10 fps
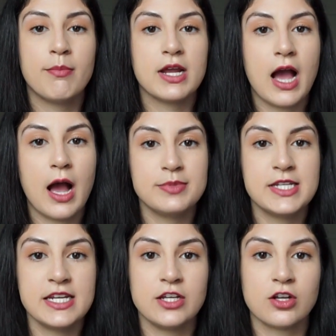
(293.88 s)
but
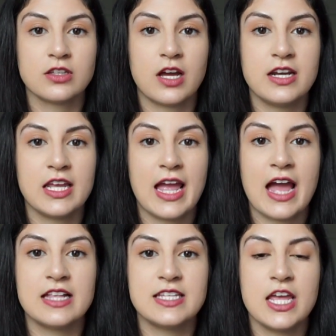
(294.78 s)
updating your lighting
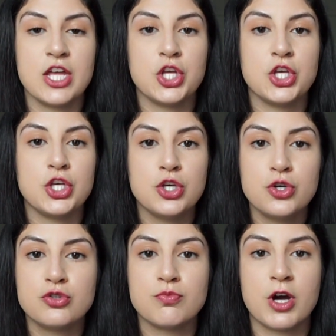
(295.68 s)
adds a
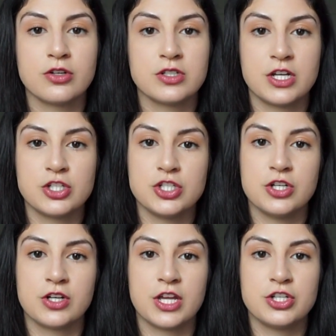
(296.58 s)
huge modern touch to
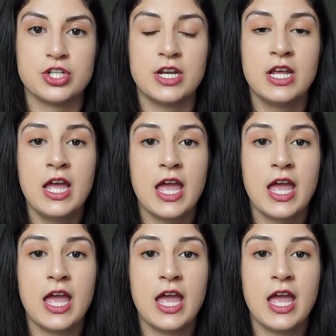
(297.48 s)
your kitchen.